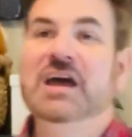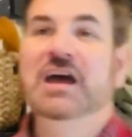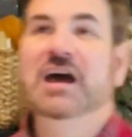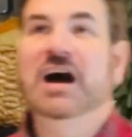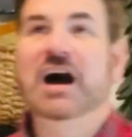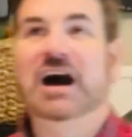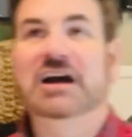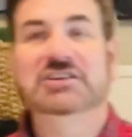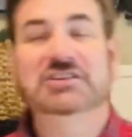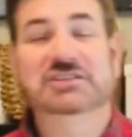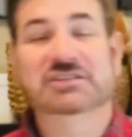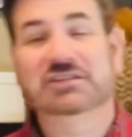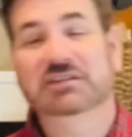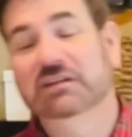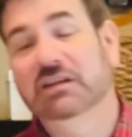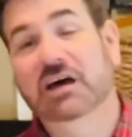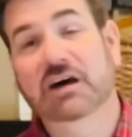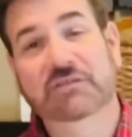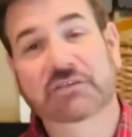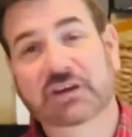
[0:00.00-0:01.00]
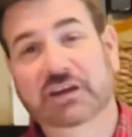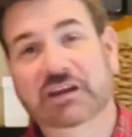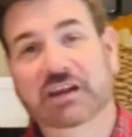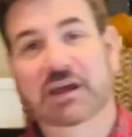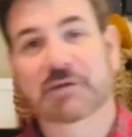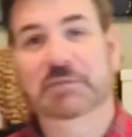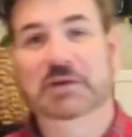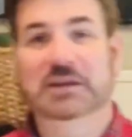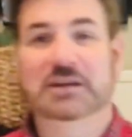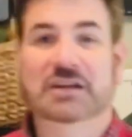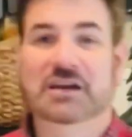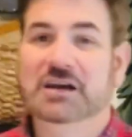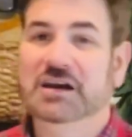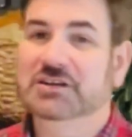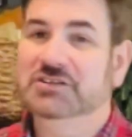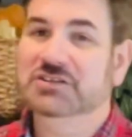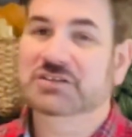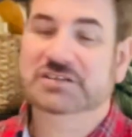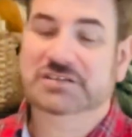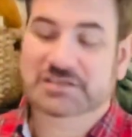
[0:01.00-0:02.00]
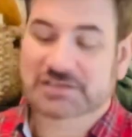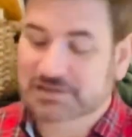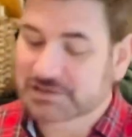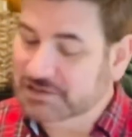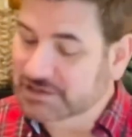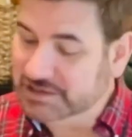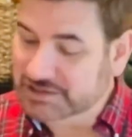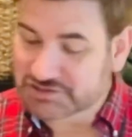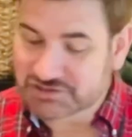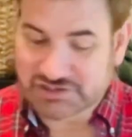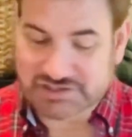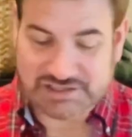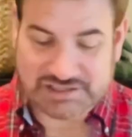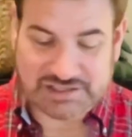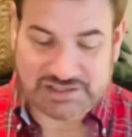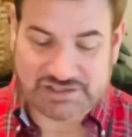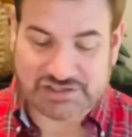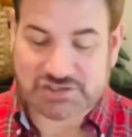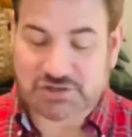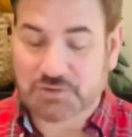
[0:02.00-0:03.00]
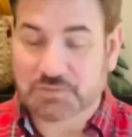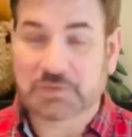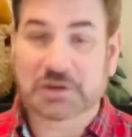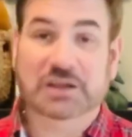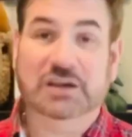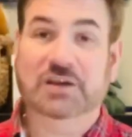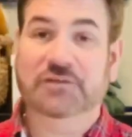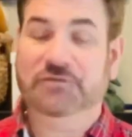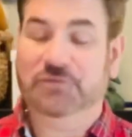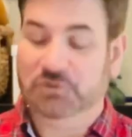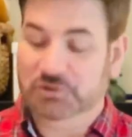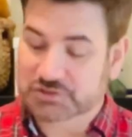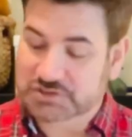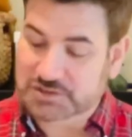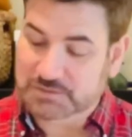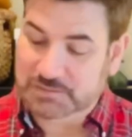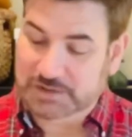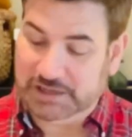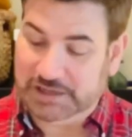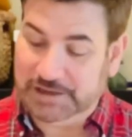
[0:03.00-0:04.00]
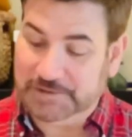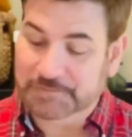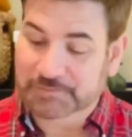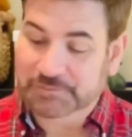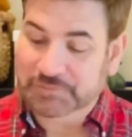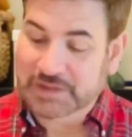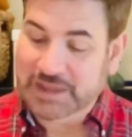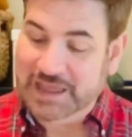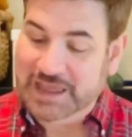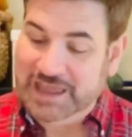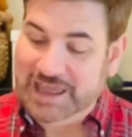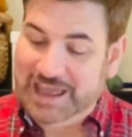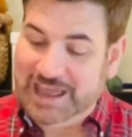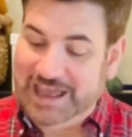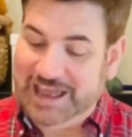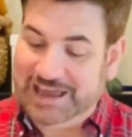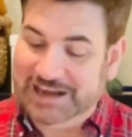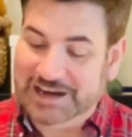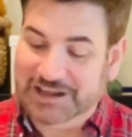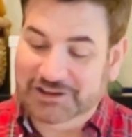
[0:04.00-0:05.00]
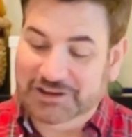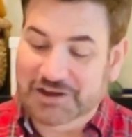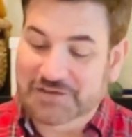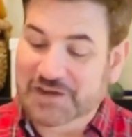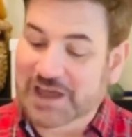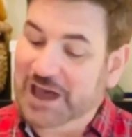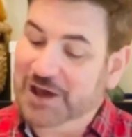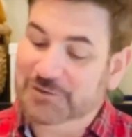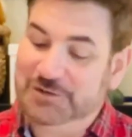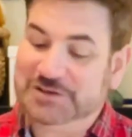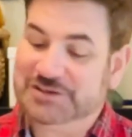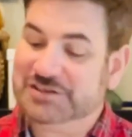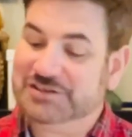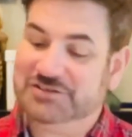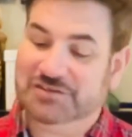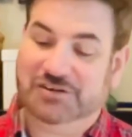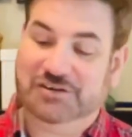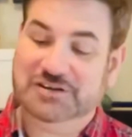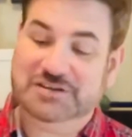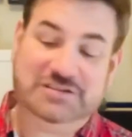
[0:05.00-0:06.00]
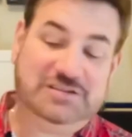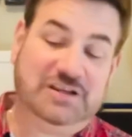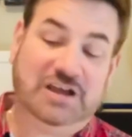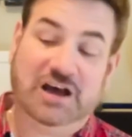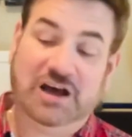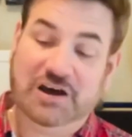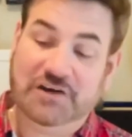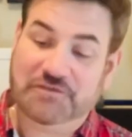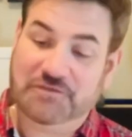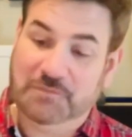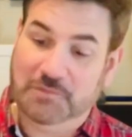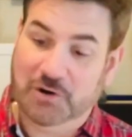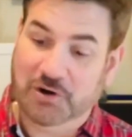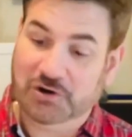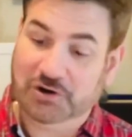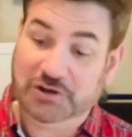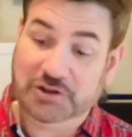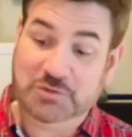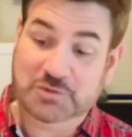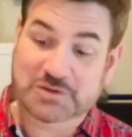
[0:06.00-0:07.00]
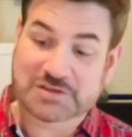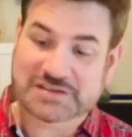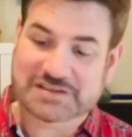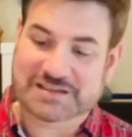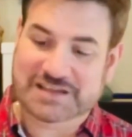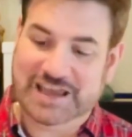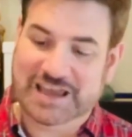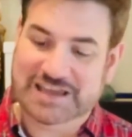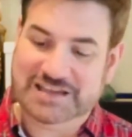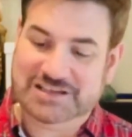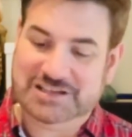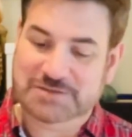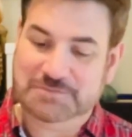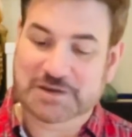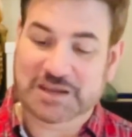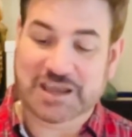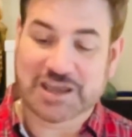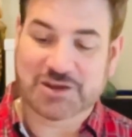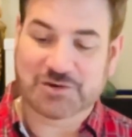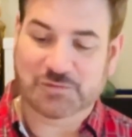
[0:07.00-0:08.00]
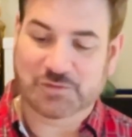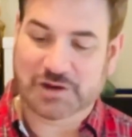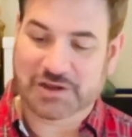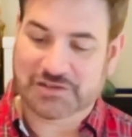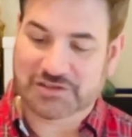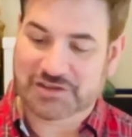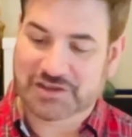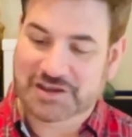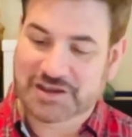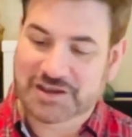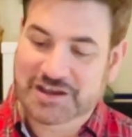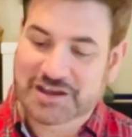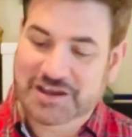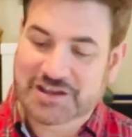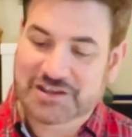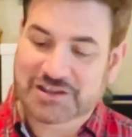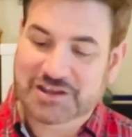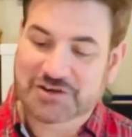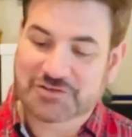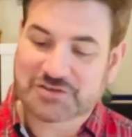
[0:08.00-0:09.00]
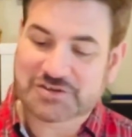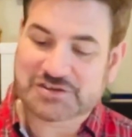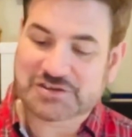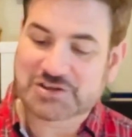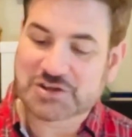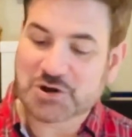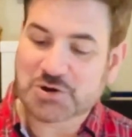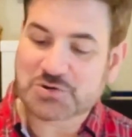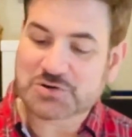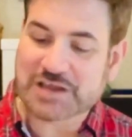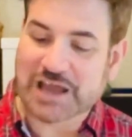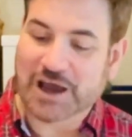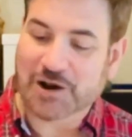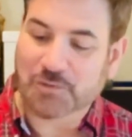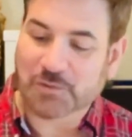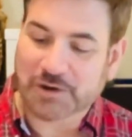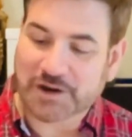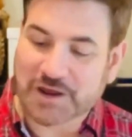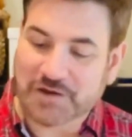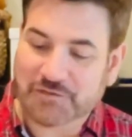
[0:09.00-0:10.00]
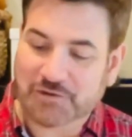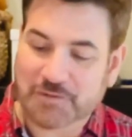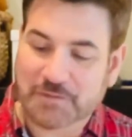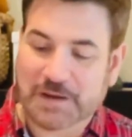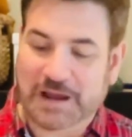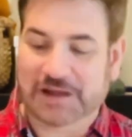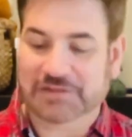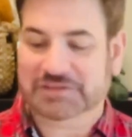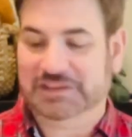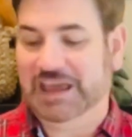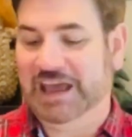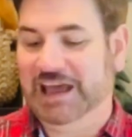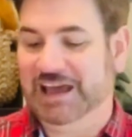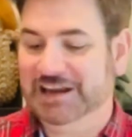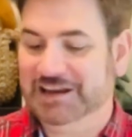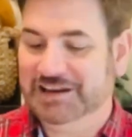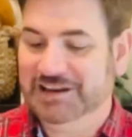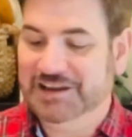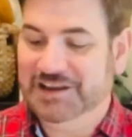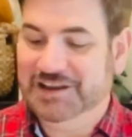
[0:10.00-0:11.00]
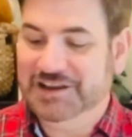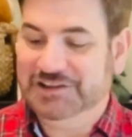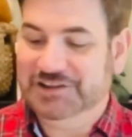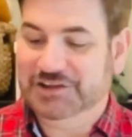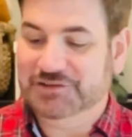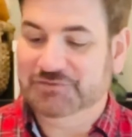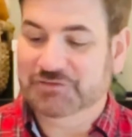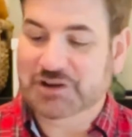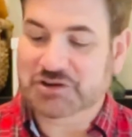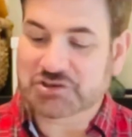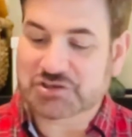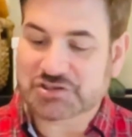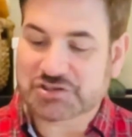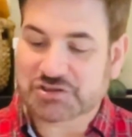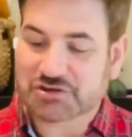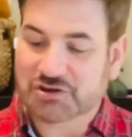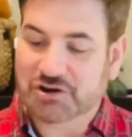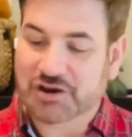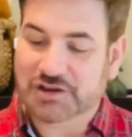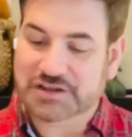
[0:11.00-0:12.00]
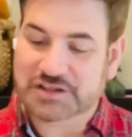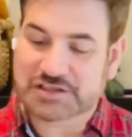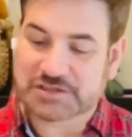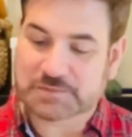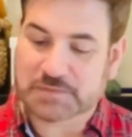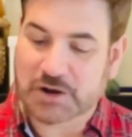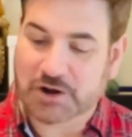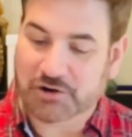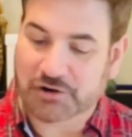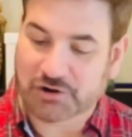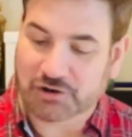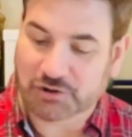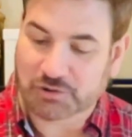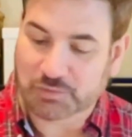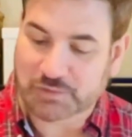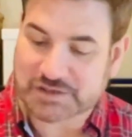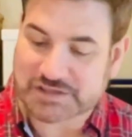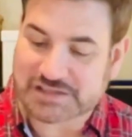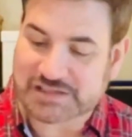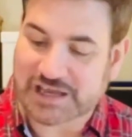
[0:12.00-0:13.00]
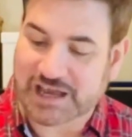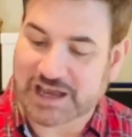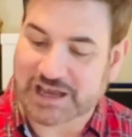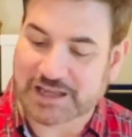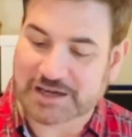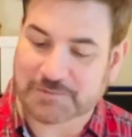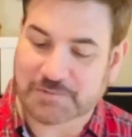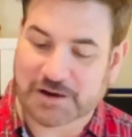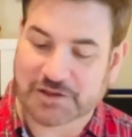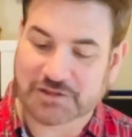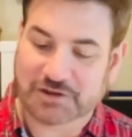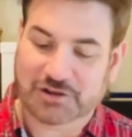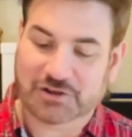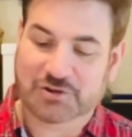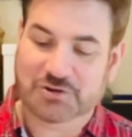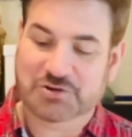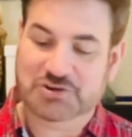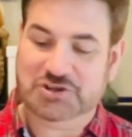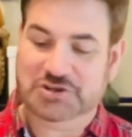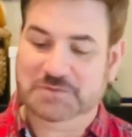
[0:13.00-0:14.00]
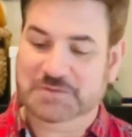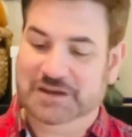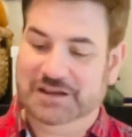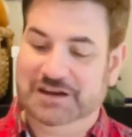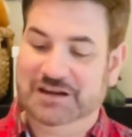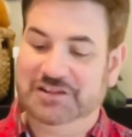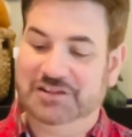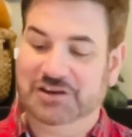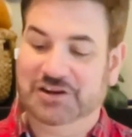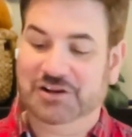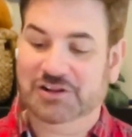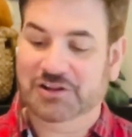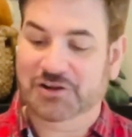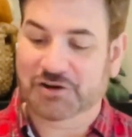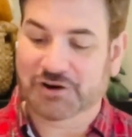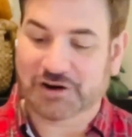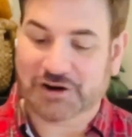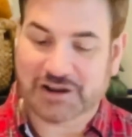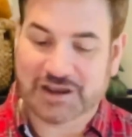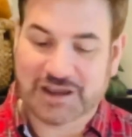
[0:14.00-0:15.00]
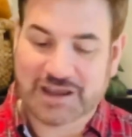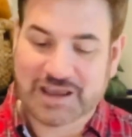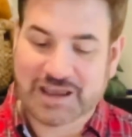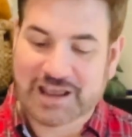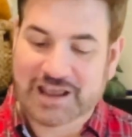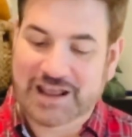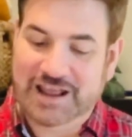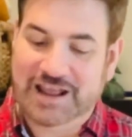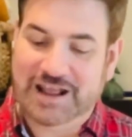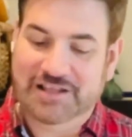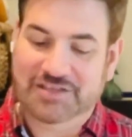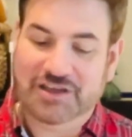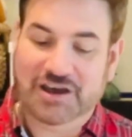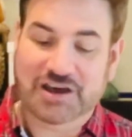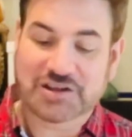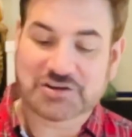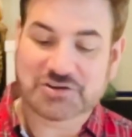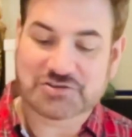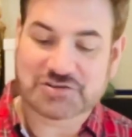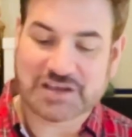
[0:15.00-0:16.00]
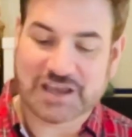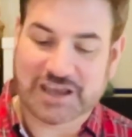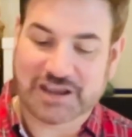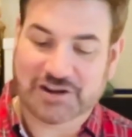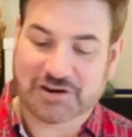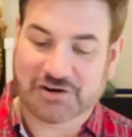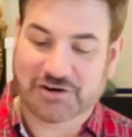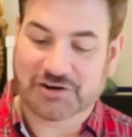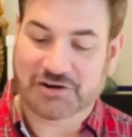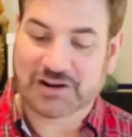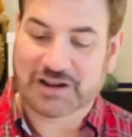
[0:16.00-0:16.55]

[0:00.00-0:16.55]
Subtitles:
I just love it. I mean, it's so meaningful to me. And I love how it starts off. Marley was dead to begin with. There is no doubt whatever about that. The register on his burial was signed by the clergyman, the clerk, and the undertaker,